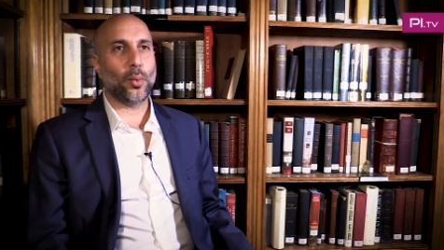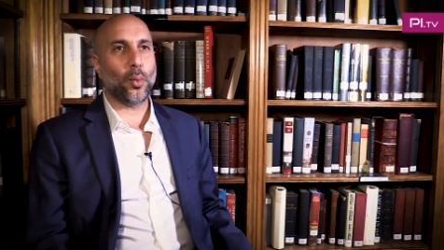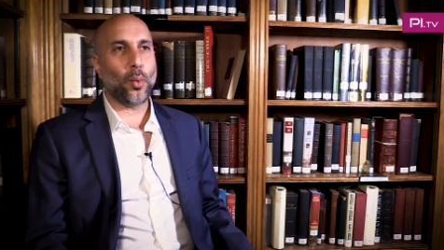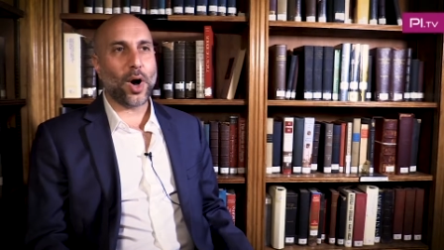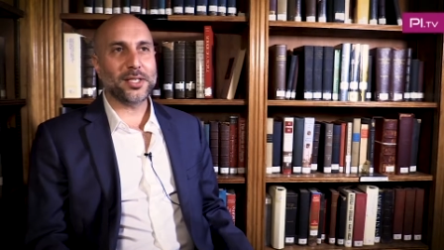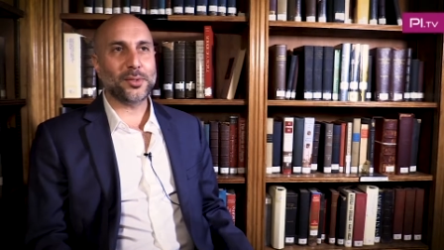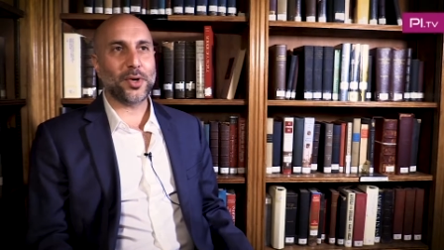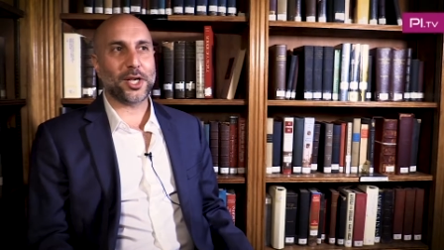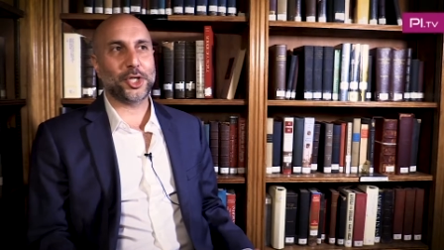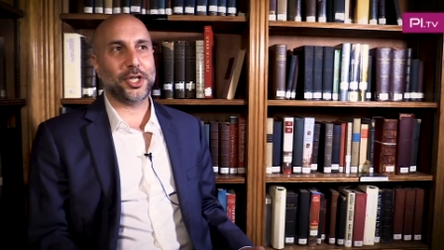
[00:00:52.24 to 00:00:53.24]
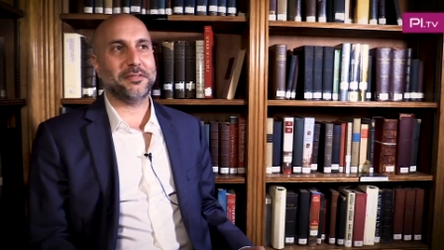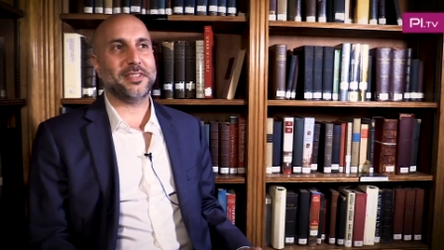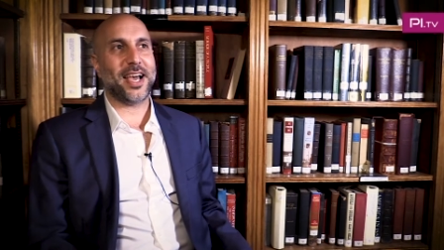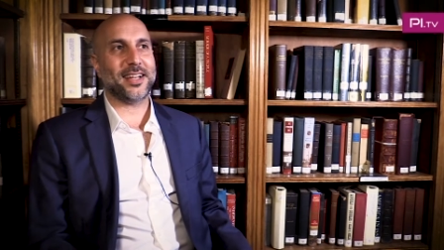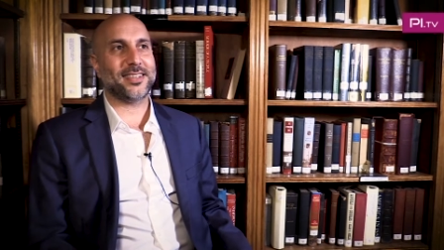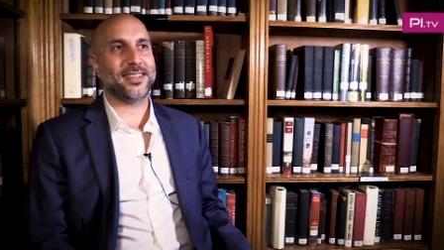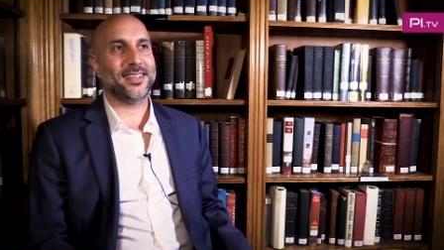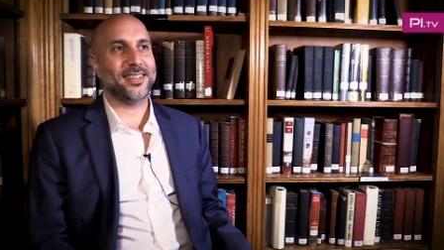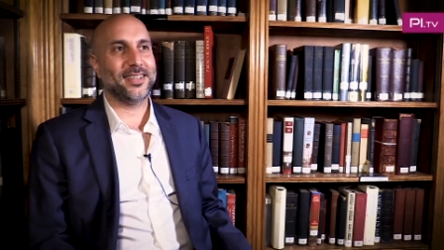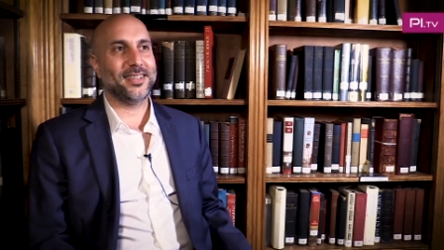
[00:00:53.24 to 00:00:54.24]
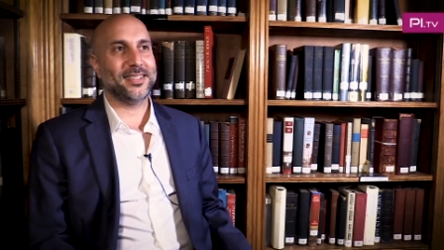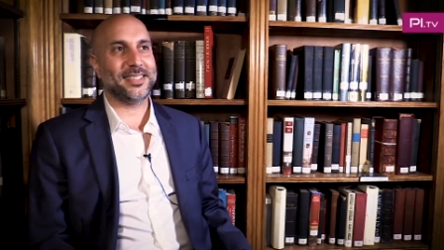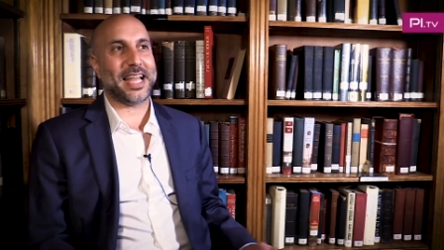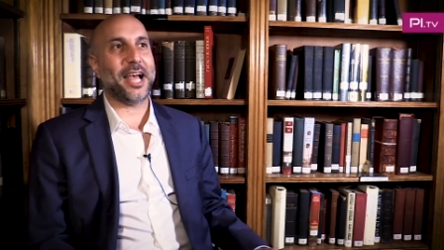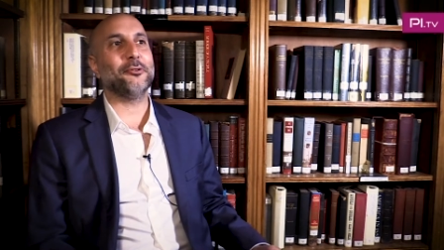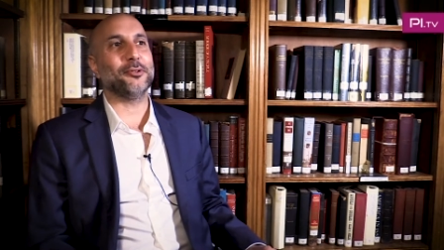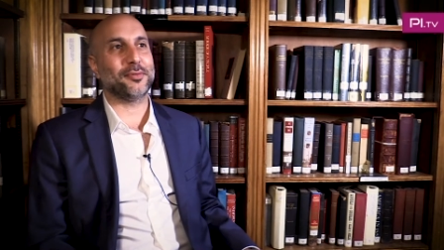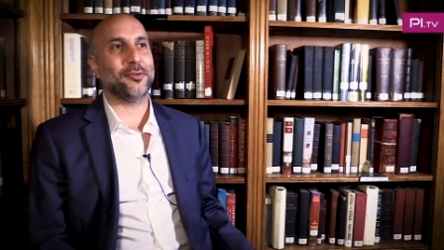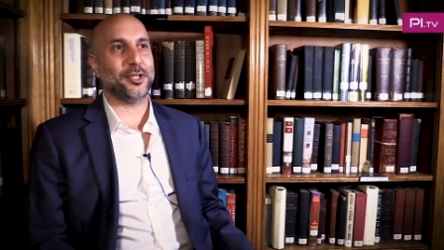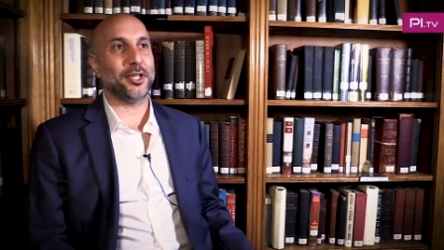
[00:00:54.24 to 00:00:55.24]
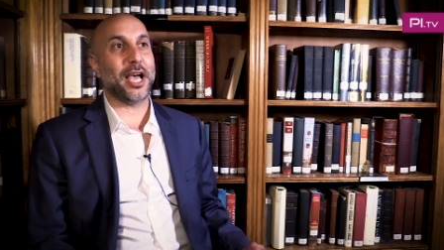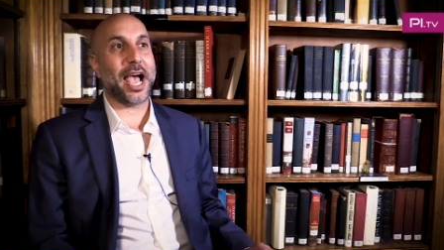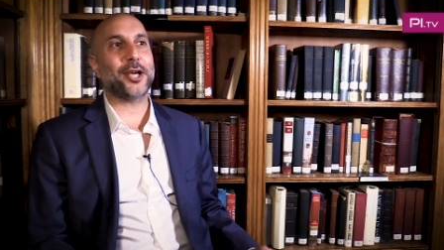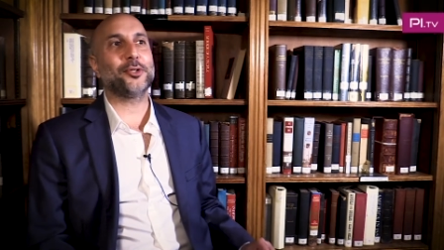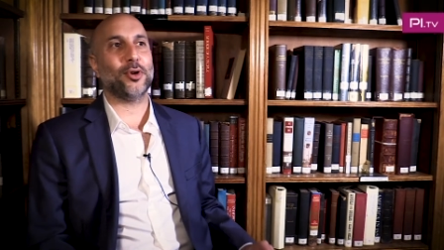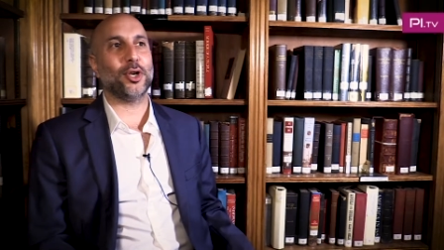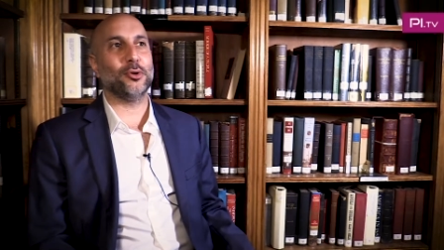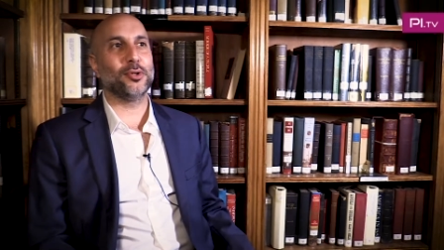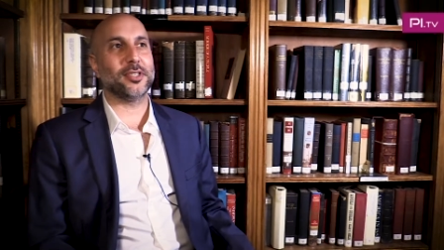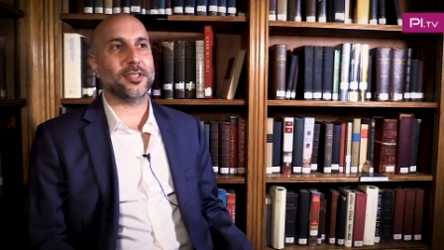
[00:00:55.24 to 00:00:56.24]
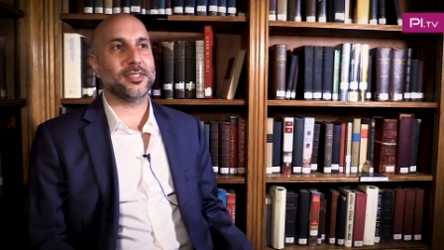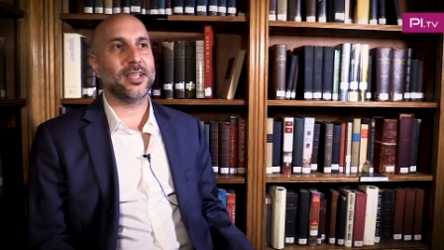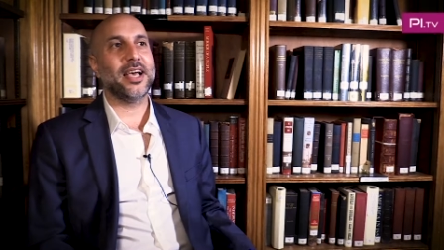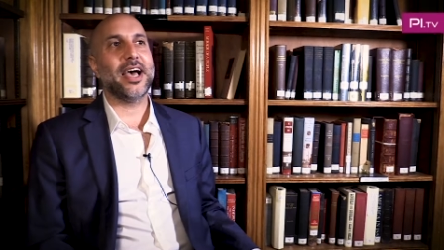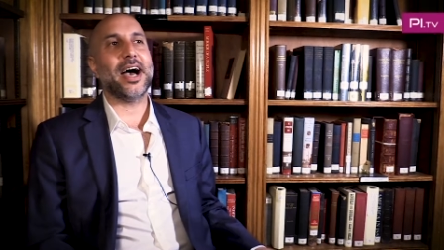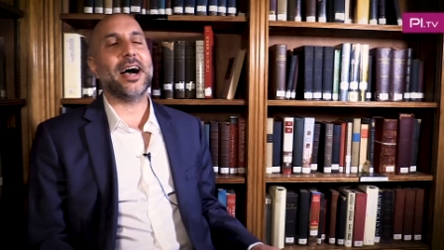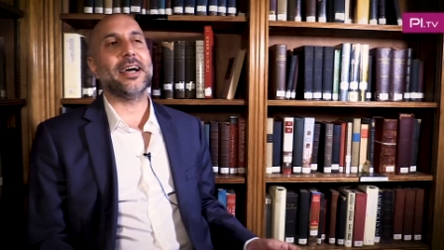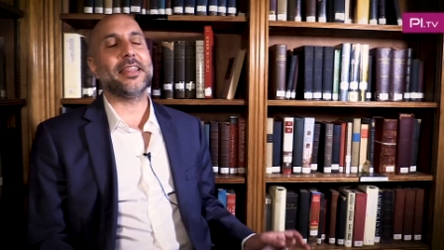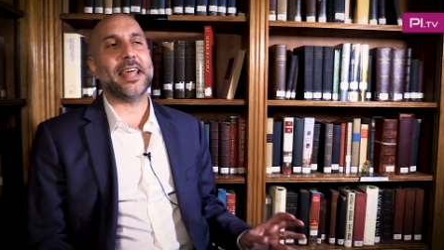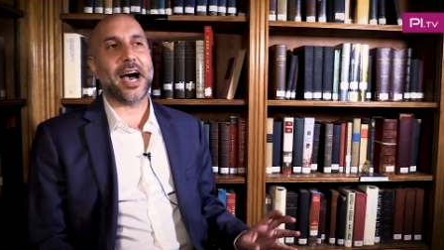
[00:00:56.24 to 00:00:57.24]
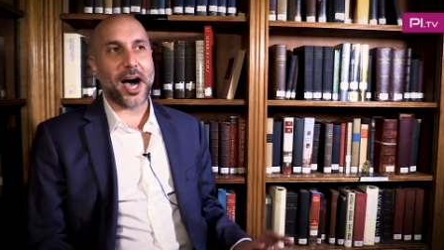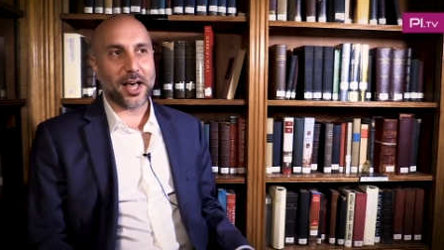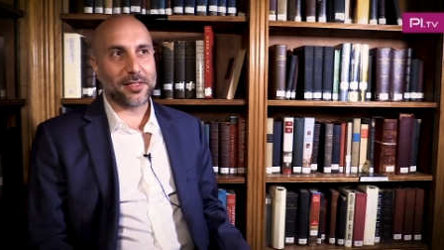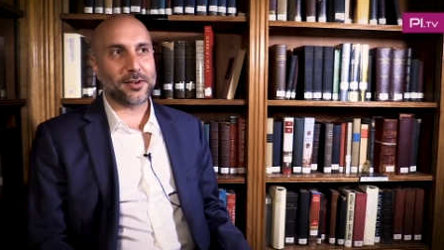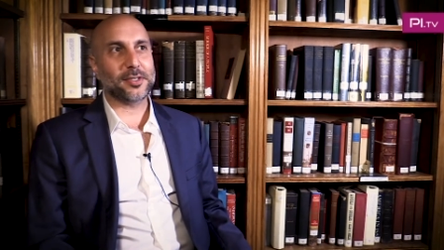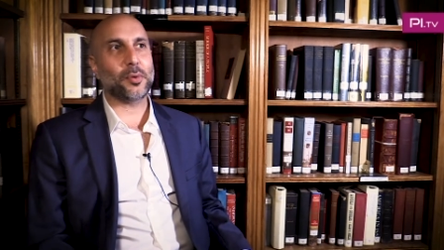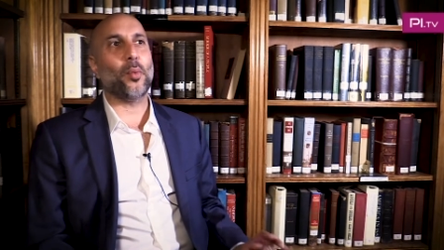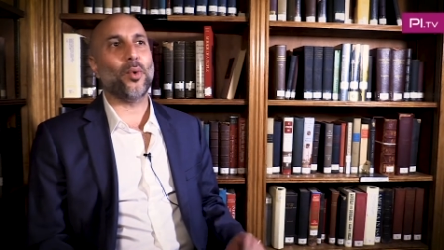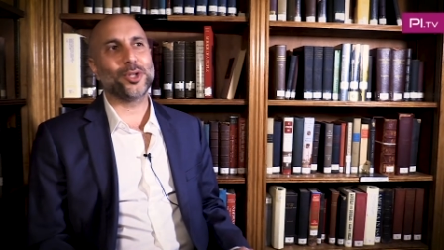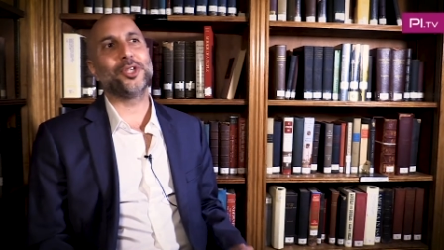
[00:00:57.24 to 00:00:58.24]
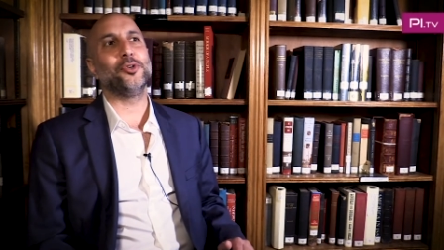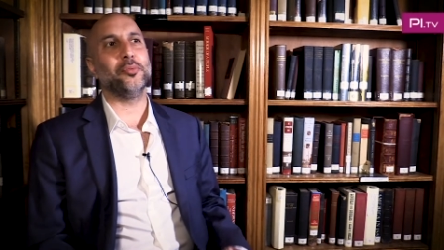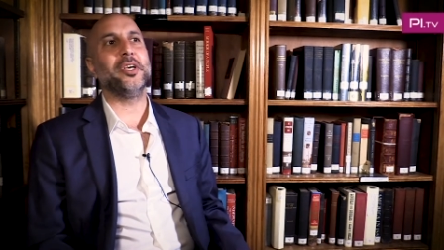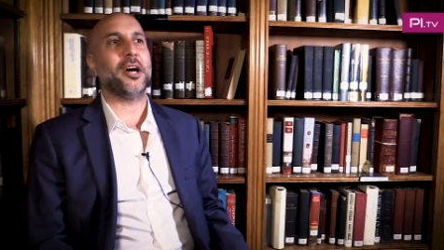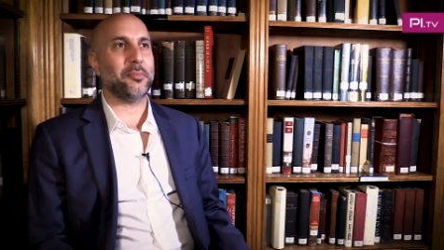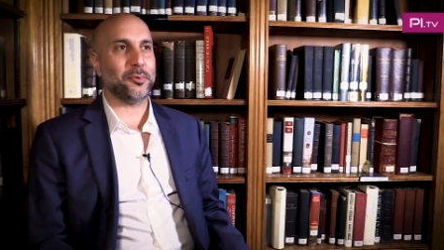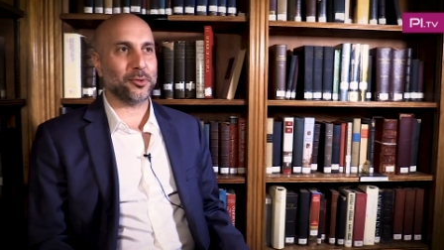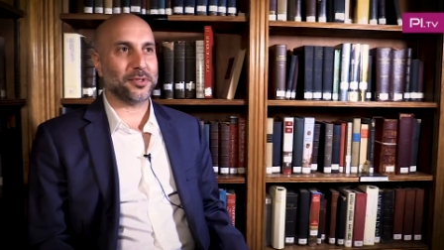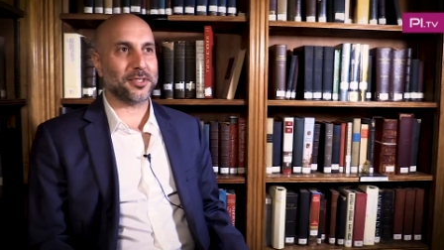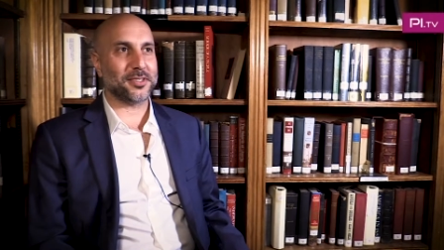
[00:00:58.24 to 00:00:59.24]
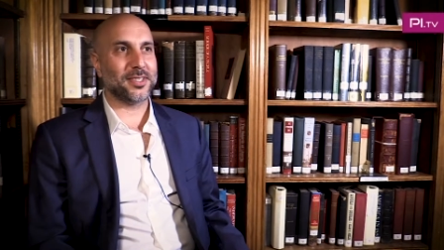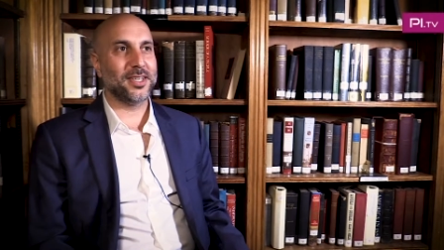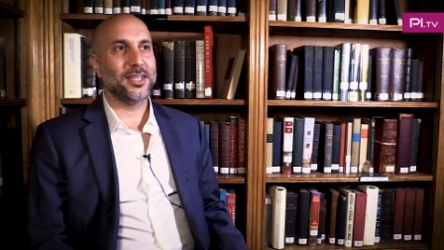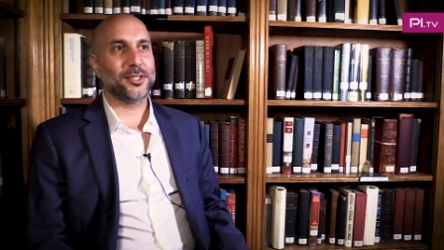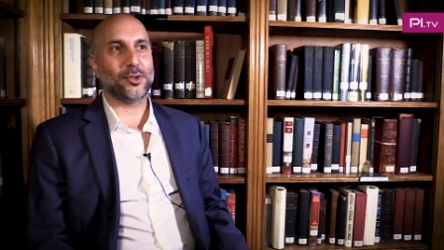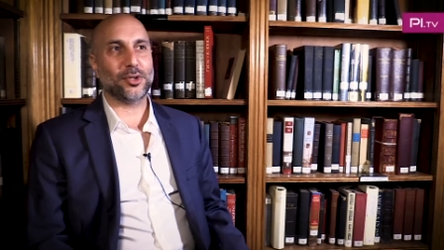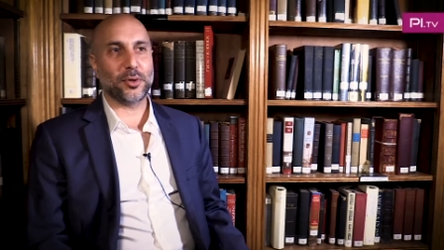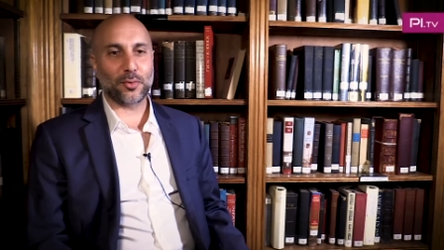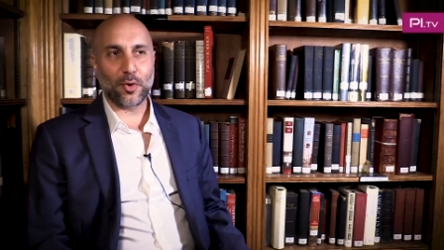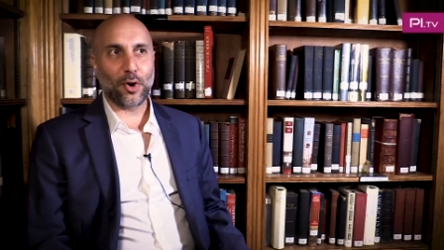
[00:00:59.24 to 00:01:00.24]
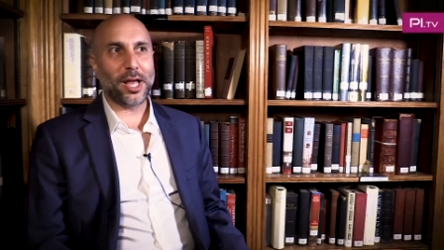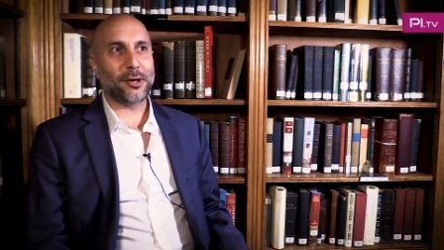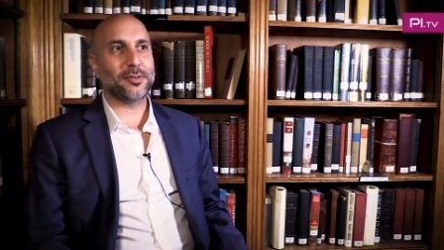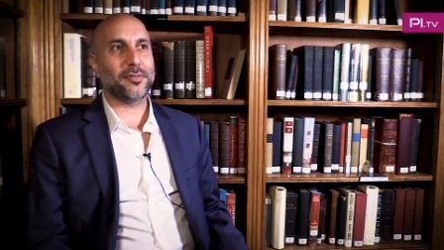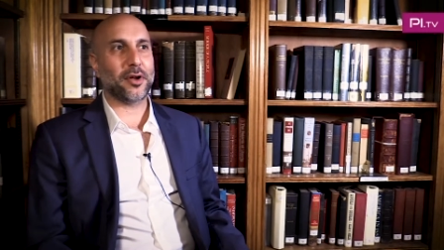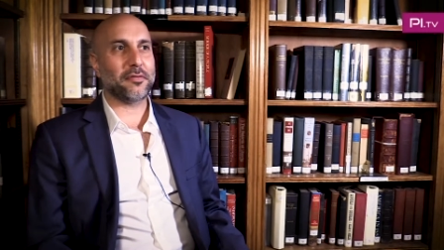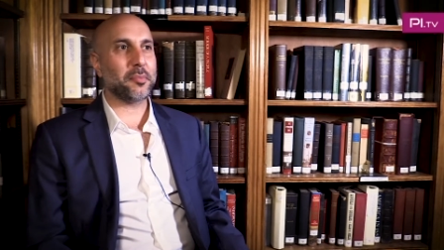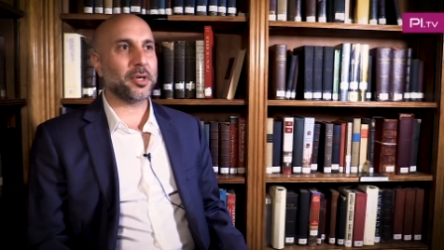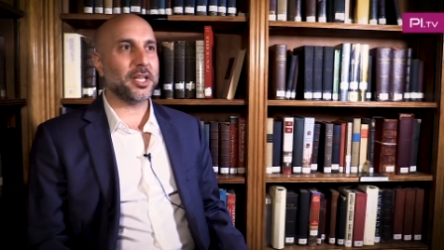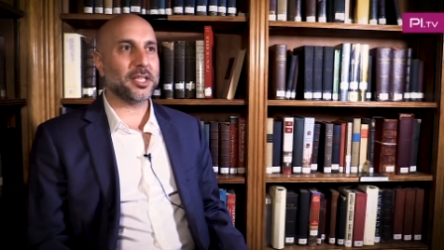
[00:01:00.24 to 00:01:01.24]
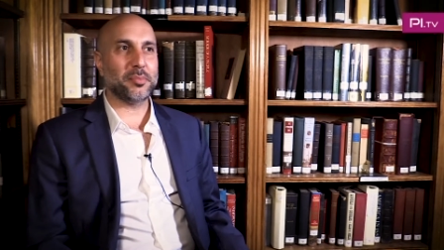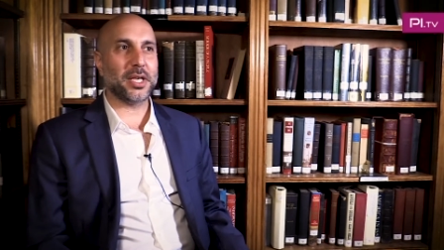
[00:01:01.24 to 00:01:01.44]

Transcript: once we achieve that status for the actual users the others wanted to become users. So the rollout for everybody else